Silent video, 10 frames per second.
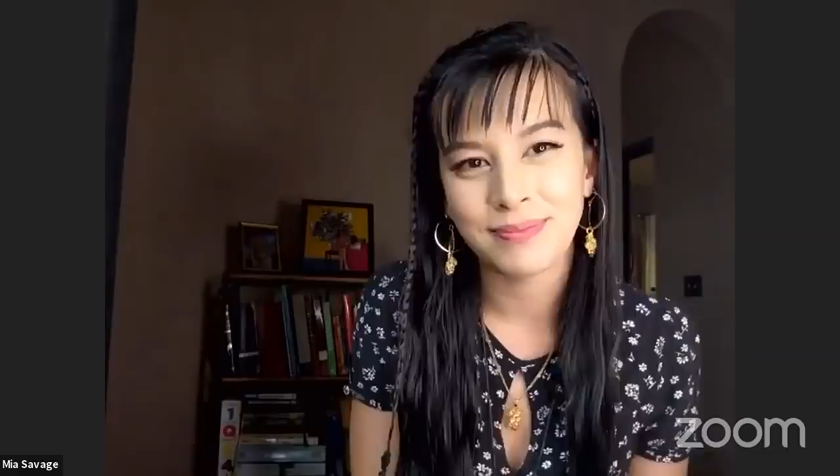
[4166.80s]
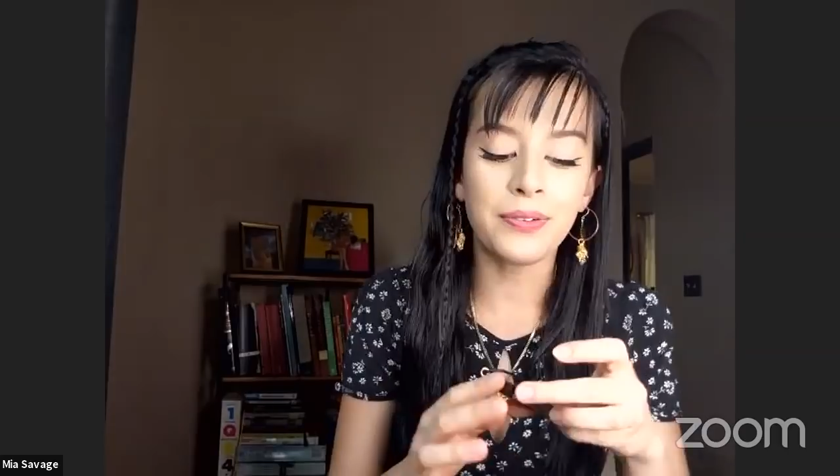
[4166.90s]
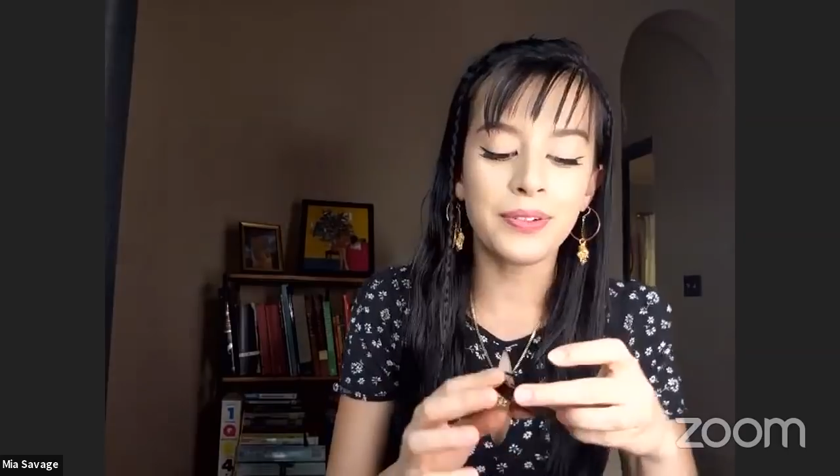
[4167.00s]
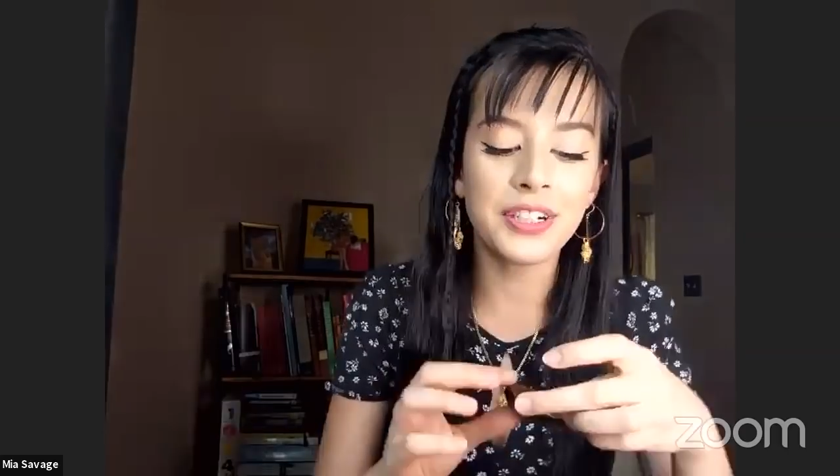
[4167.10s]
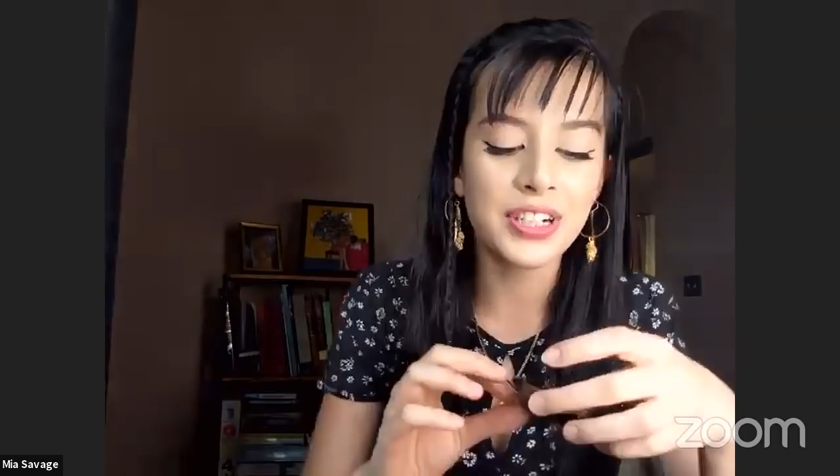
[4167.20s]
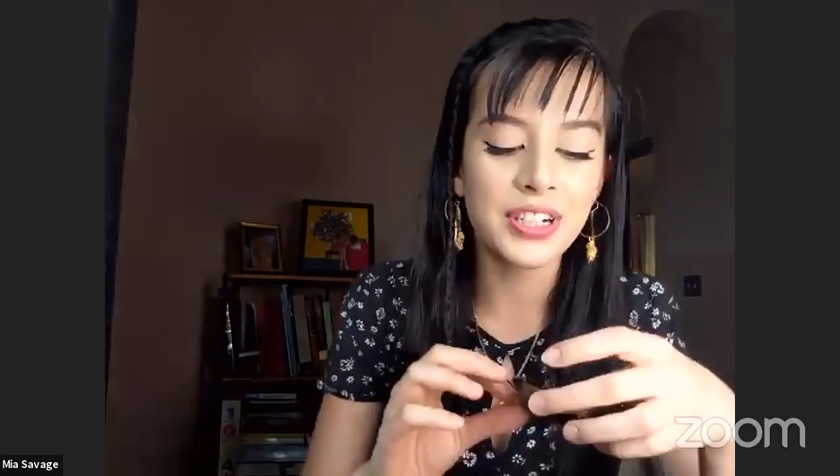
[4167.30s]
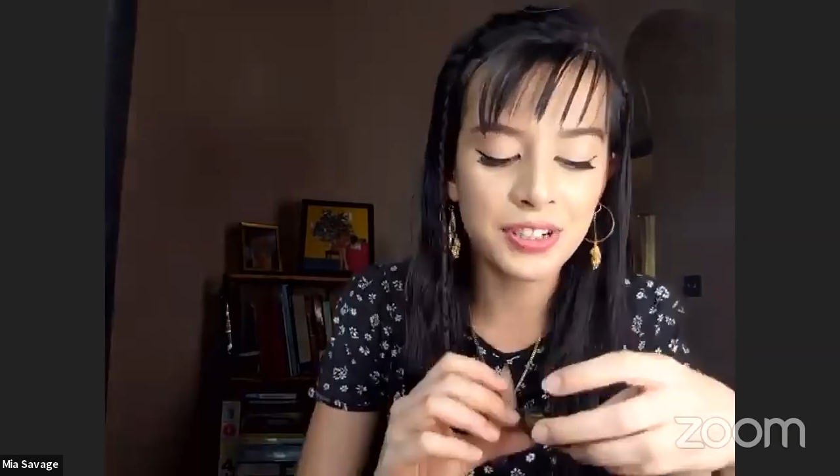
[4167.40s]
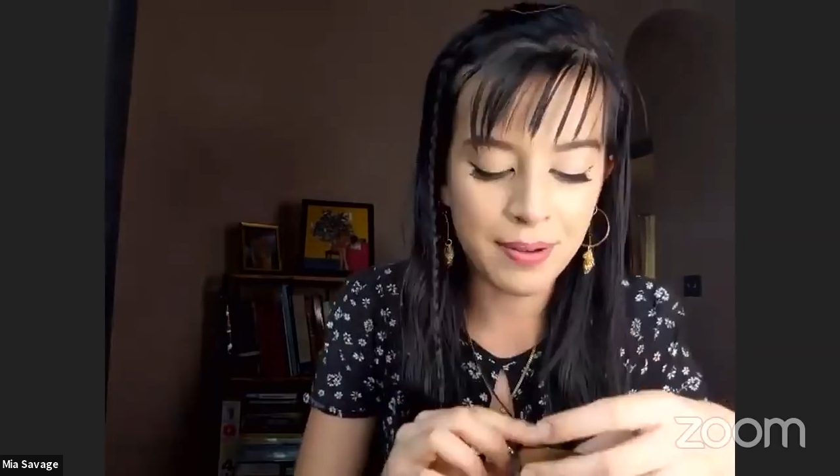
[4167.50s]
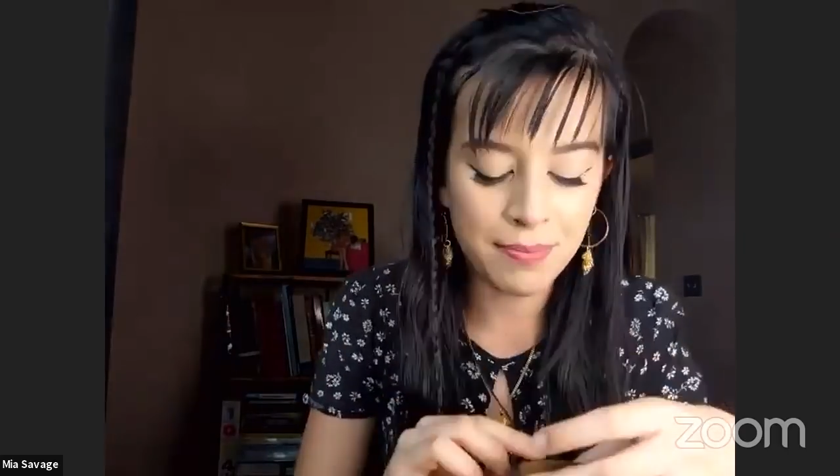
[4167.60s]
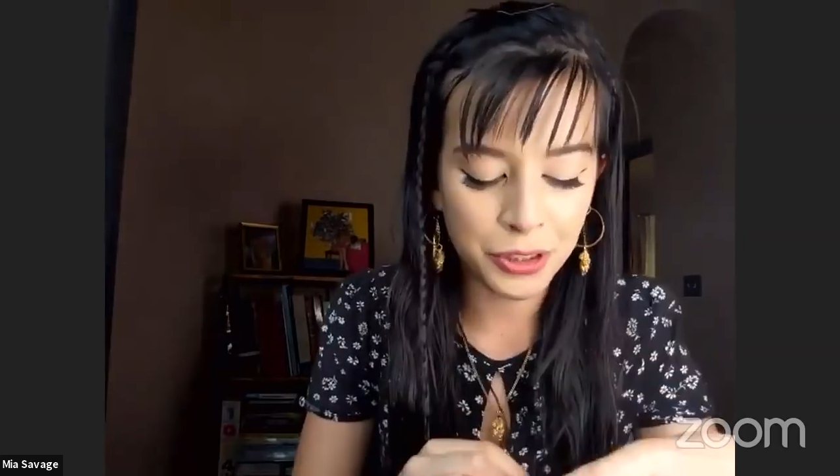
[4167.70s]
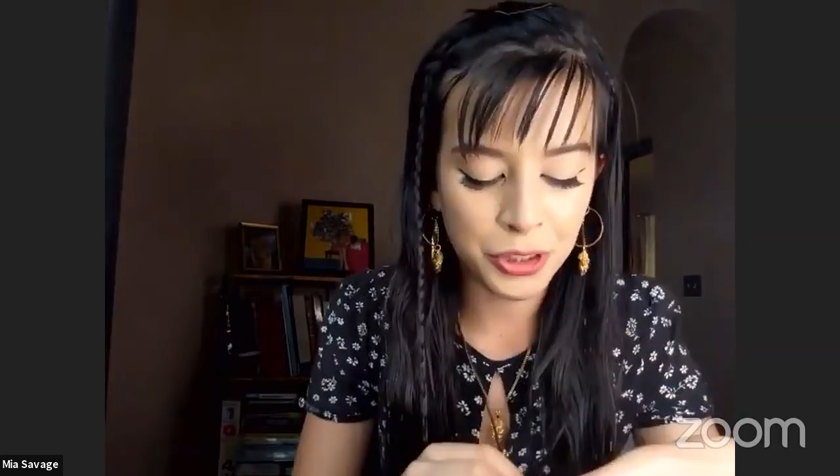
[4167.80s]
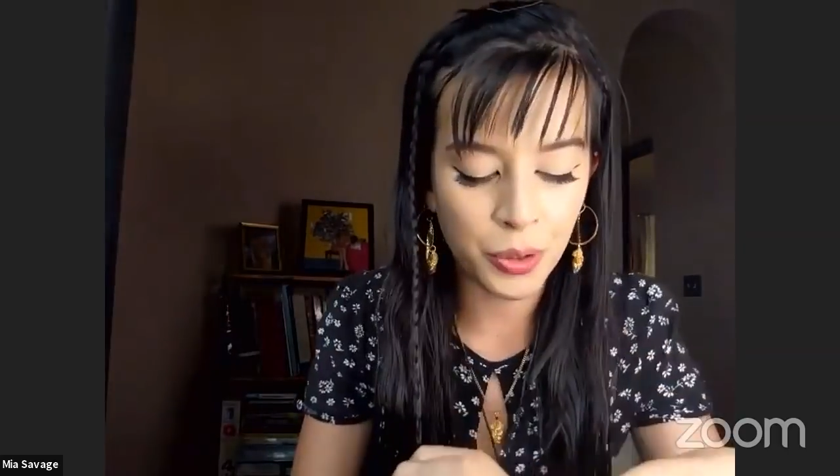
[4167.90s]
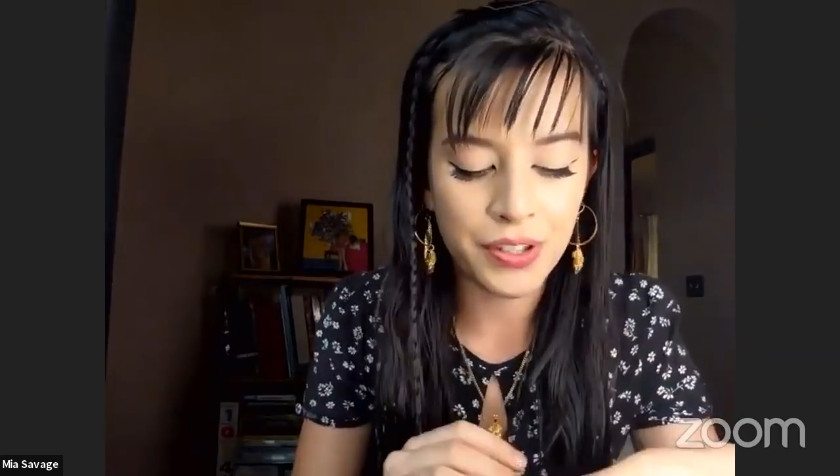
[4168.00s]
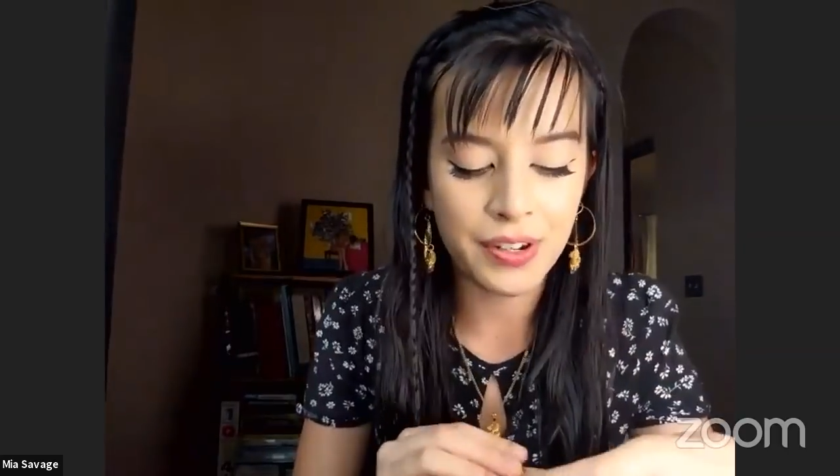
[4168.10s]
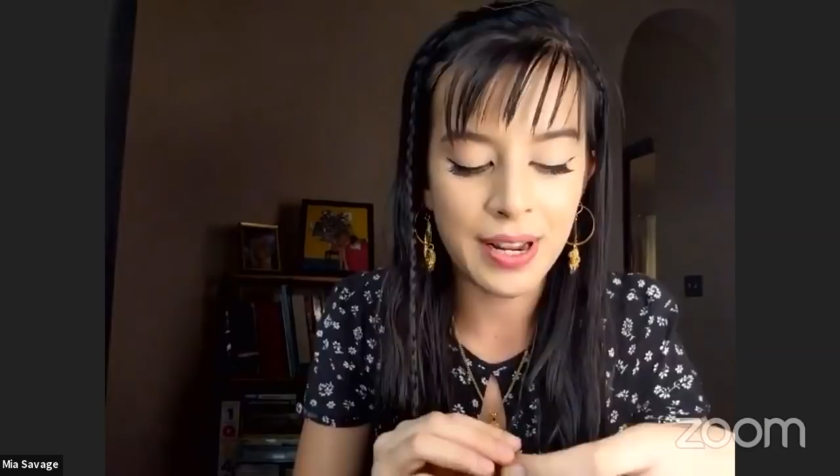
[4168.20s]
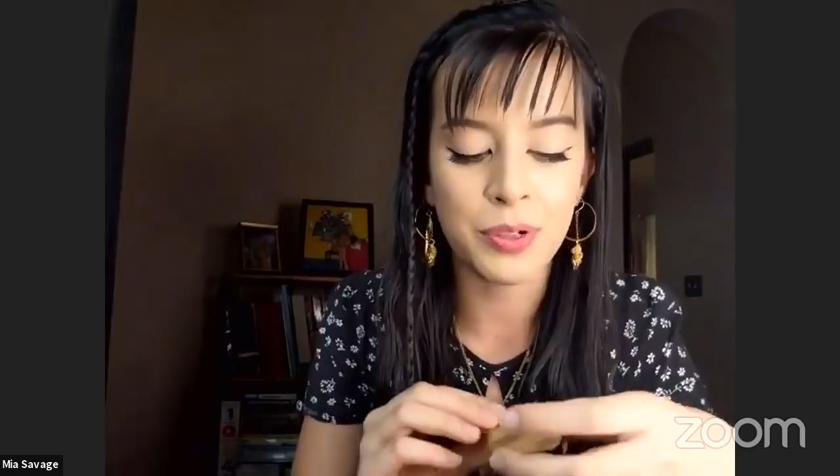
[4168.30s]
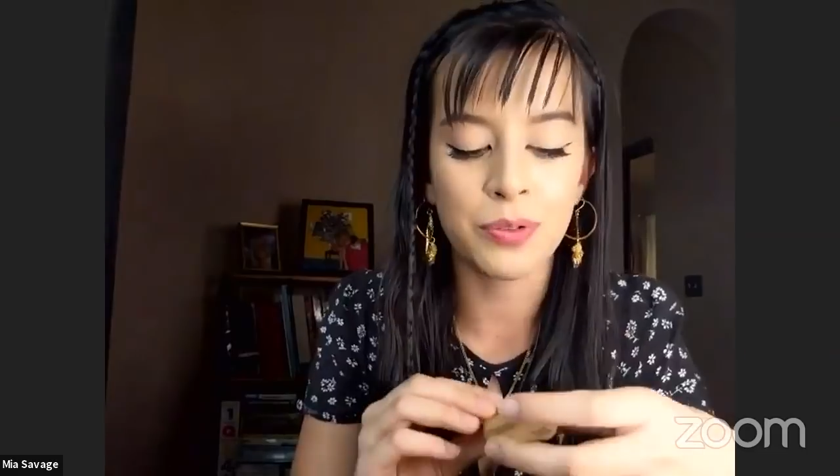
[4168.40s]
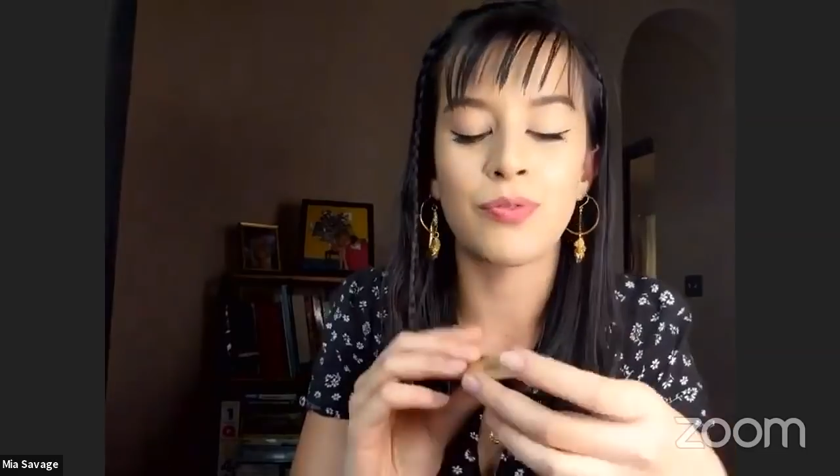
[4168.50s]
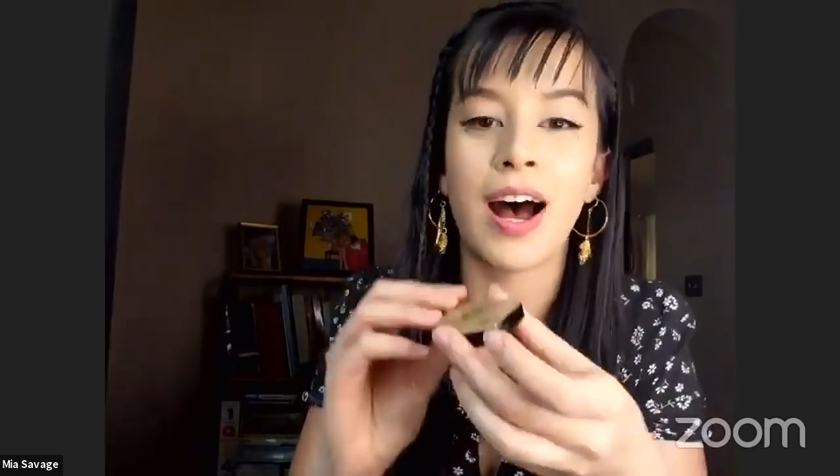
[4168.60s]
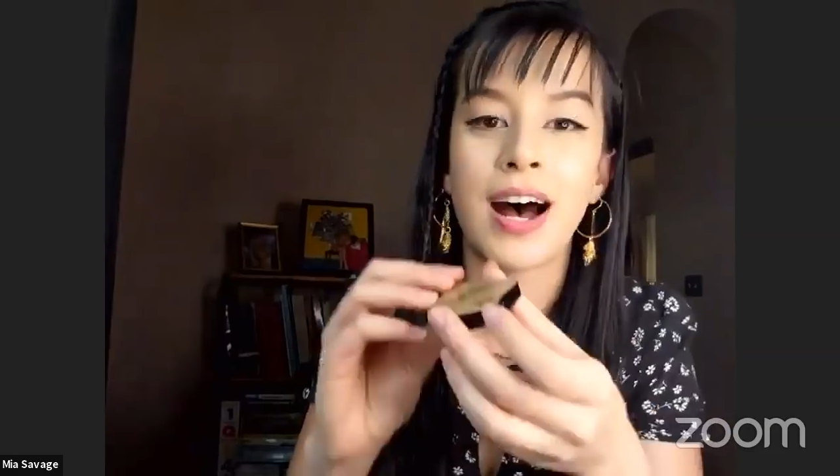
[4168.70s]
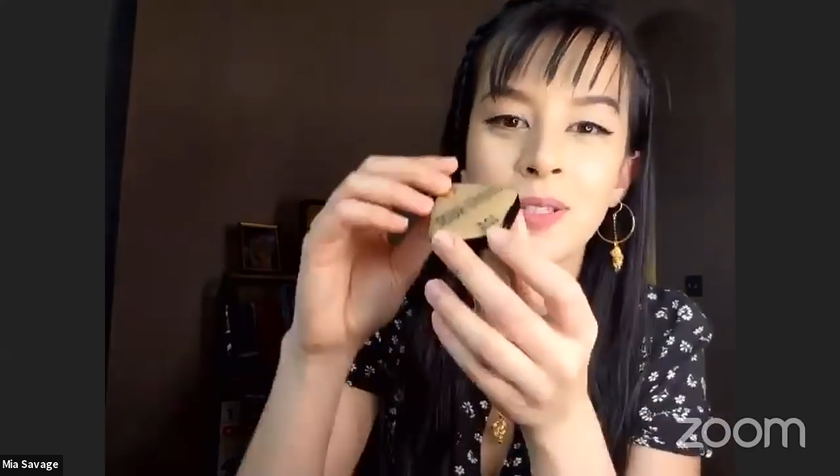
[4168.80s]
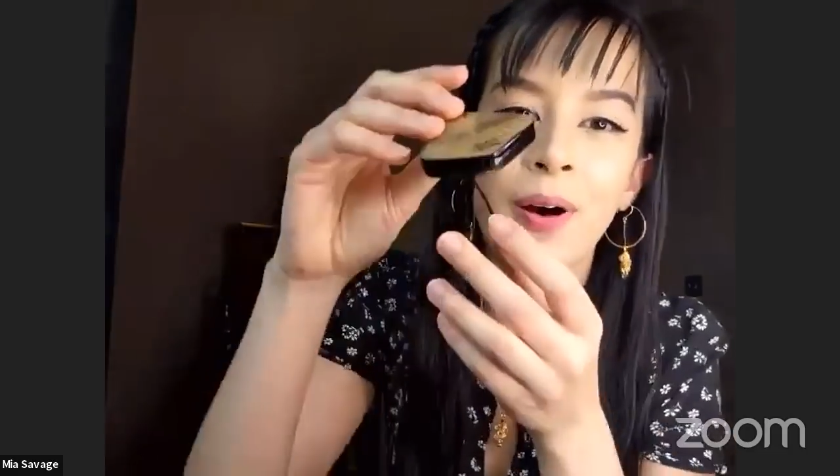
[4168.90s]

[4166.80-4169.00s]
i'll reach out to them for sure their names are ras